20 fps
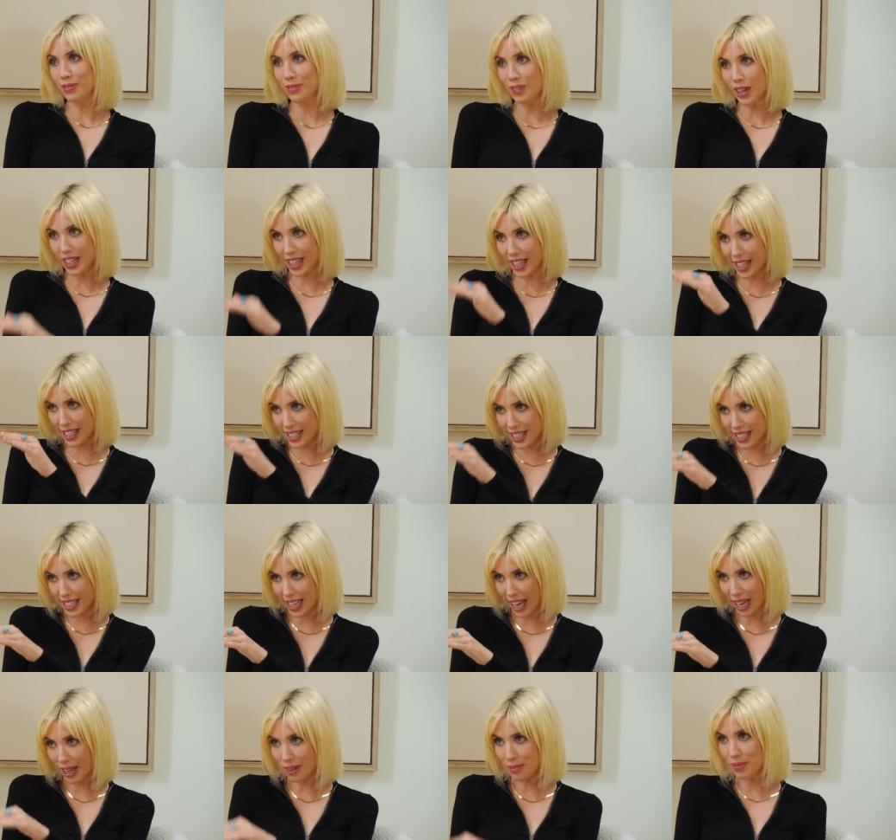fucking
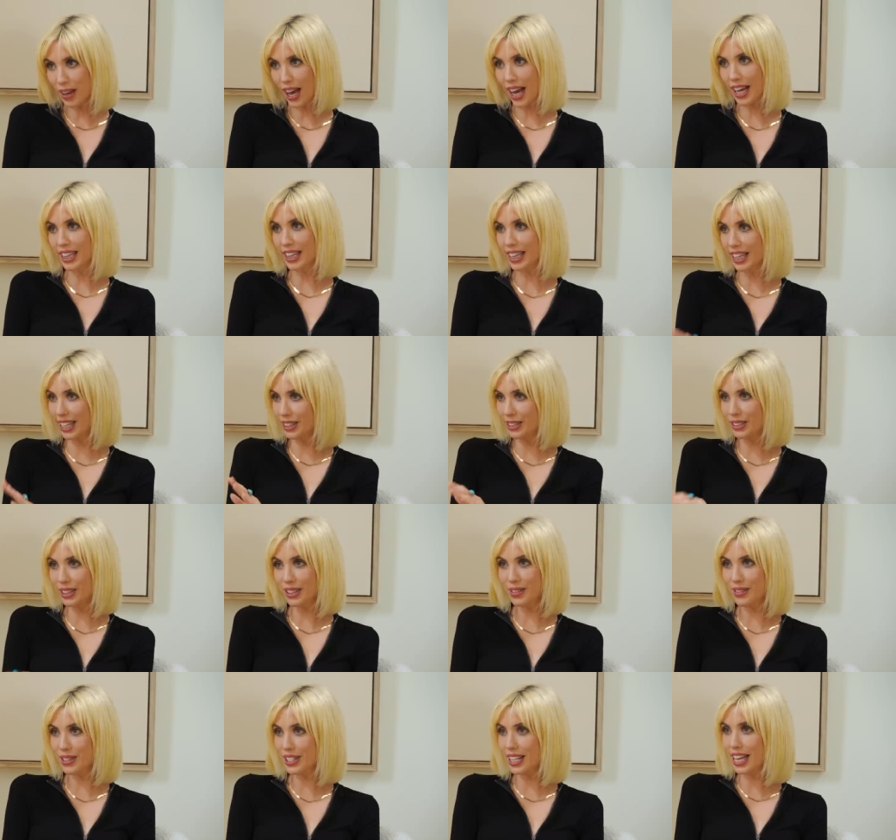same yeah. i
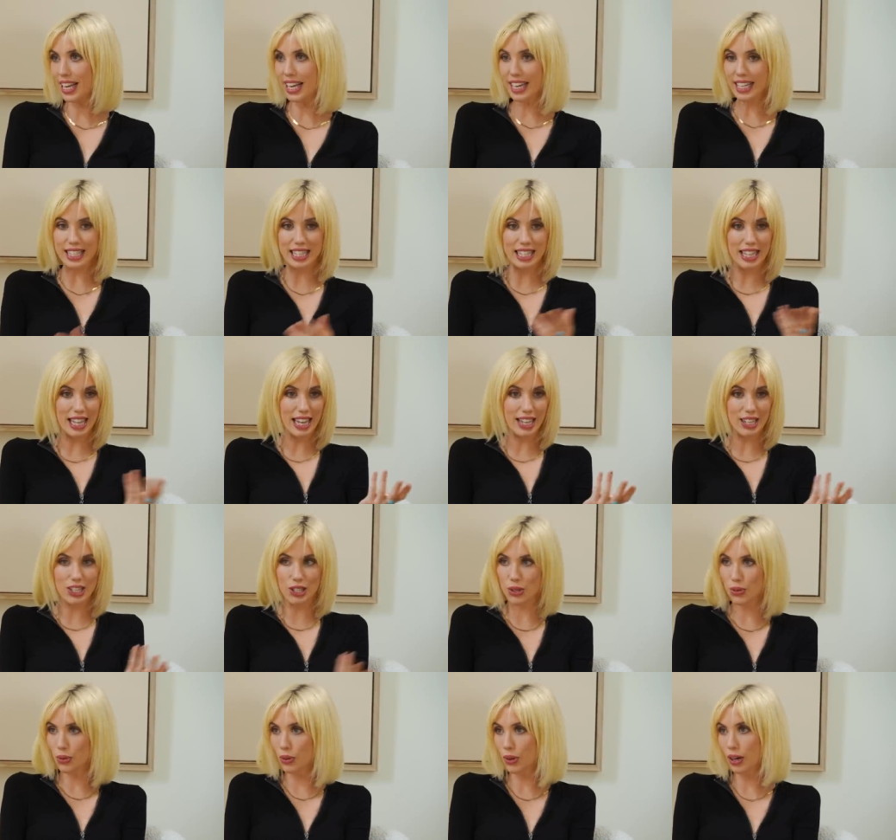literally was like it's
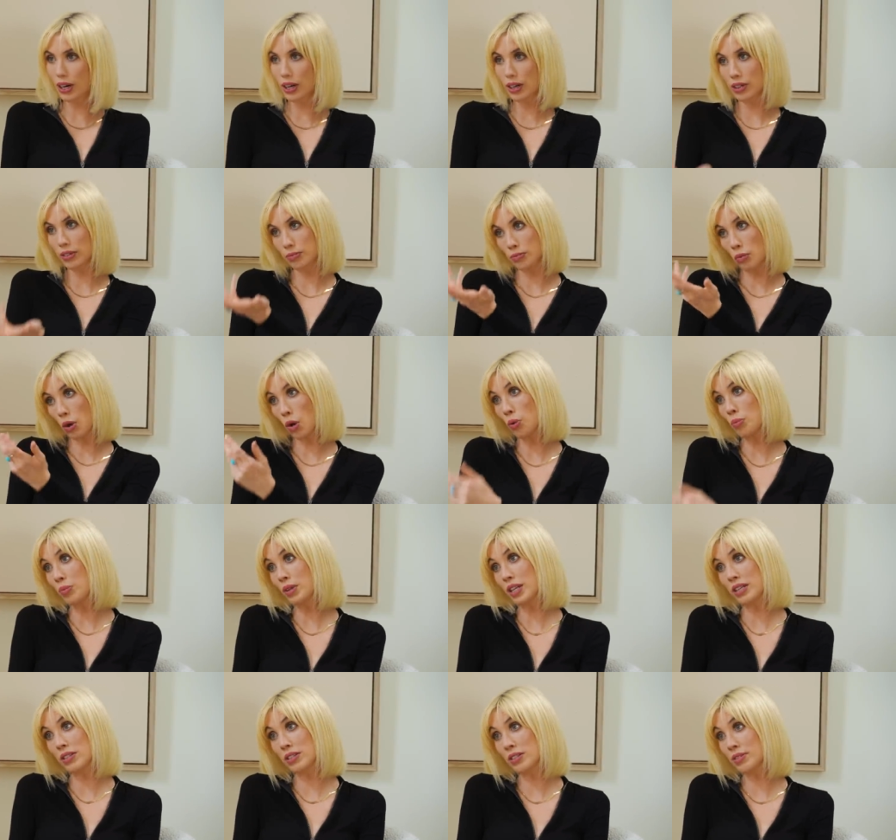this or homeless